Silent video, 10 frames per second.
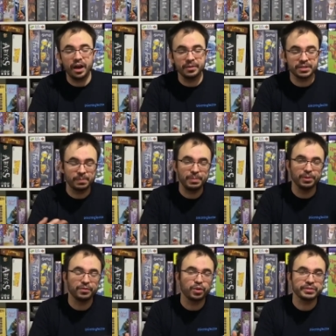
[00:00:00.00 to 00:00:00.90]
Some people,
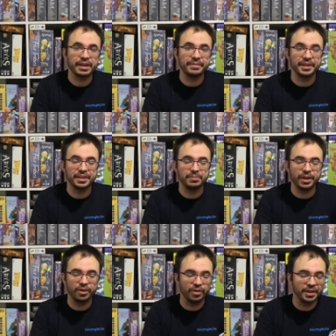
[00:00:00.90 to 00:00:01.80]
of course, have it on eBay
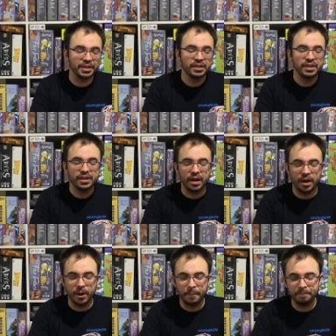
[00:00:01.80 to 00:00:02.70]
already.
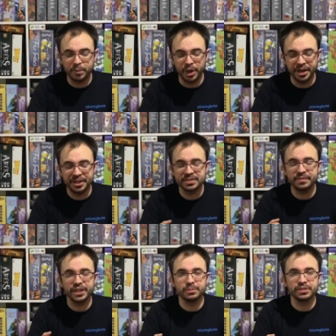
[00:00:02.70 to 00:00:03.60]
But it is
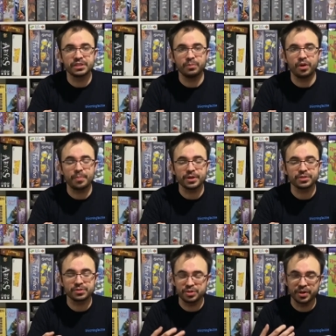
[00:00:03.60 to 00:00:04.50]
available in some Walmart
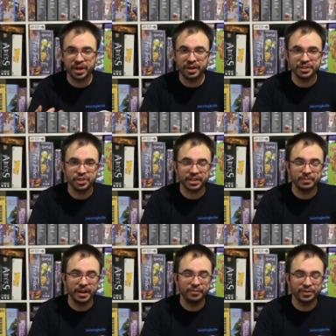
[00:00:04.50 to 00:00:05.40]
stores, so you can go ahead and check them
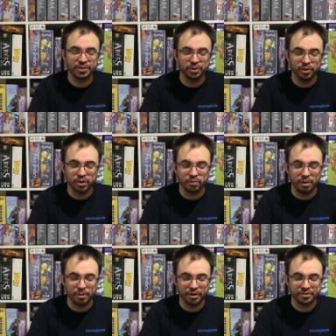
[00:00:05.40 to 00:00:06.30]
out if it's in your local
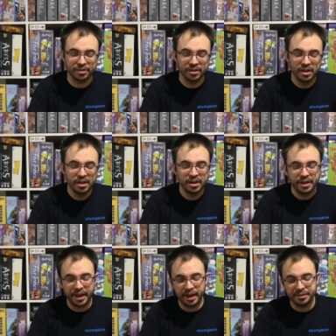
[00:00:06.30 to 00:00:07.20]
Walmarts.
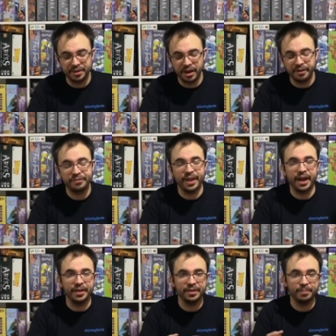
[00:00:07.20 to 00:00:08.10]
And if
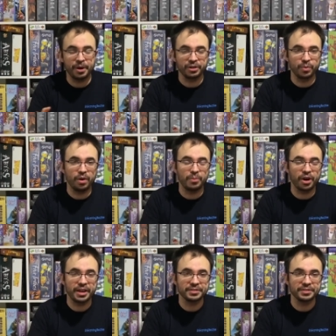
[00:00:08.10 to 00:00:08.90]
not, apparently Walmart has